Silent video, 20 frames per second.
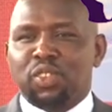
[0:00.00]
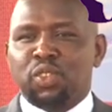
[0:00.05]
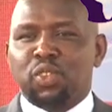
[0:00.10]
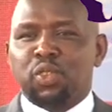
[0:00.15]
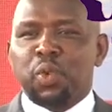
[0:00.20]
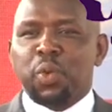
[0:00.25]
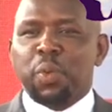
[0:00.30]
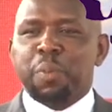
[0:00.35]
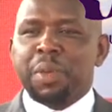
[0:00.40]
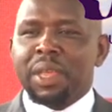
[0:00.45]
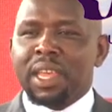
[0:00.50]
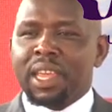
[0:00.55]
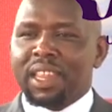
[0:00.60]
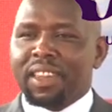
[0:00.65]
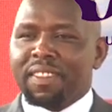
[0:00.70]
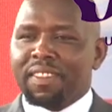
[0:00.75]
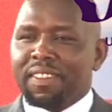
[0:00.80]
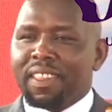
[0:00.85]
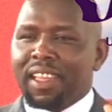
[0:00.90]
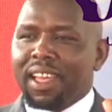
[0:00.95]
to be
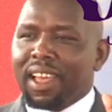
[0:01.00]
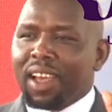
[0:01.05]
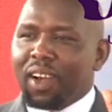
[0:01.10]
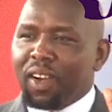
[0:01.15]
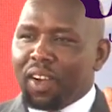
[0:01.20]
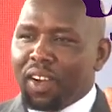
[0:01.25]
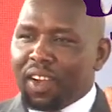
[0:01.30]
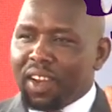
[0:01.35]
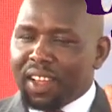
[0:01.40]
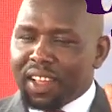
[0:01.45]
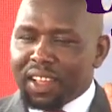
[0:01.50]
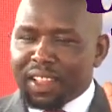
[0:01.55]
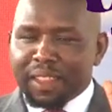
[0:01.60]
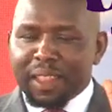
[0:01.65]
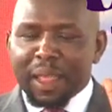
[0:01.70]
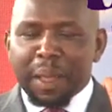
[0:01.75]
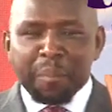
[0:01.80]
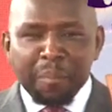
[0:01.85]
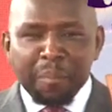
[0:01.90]
the